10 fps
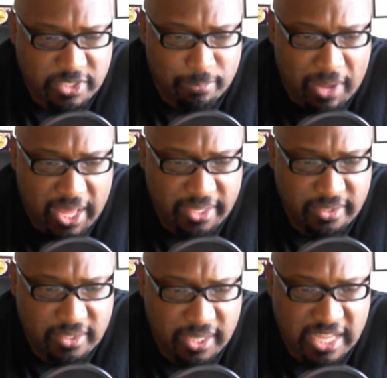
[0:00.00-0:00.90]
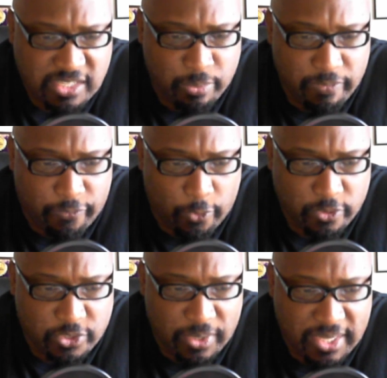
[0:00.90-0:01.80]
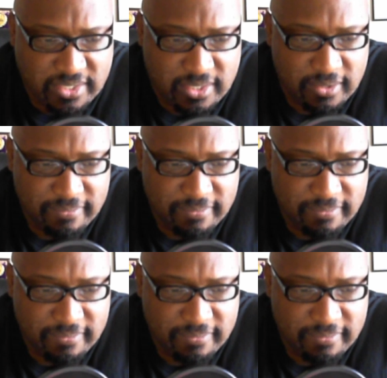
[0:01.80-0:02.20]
mind and has been referred to as...